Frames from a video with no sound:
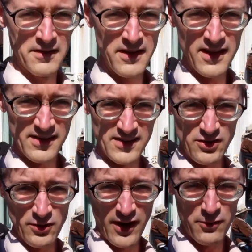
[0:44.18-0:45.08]
Yeah,
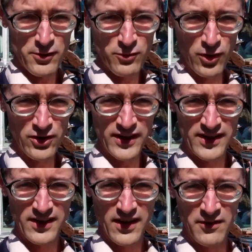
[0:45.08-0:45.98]
so I would work
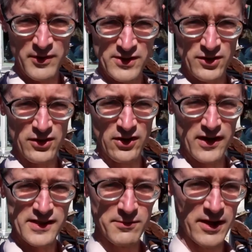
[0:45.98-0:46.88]
on Mr.
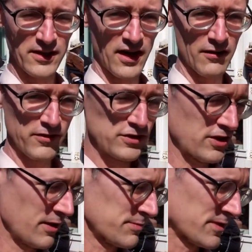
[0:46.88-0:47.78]
Colostomy at coffee
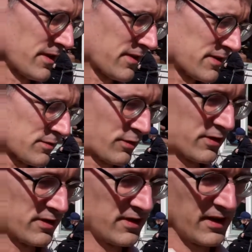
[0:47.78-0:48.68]
shops like this
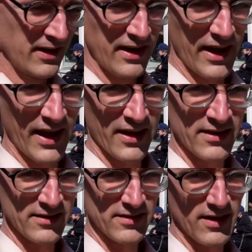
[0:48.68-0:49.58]
one,
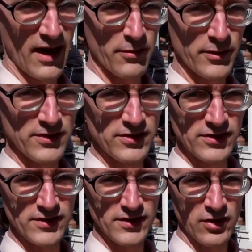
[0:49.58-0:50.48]
and I would
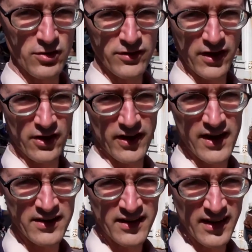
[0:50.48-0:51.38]
just go there
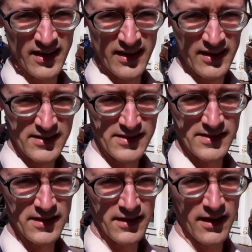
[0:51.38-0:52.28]
and
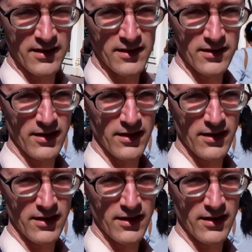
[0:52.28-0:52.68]
sit and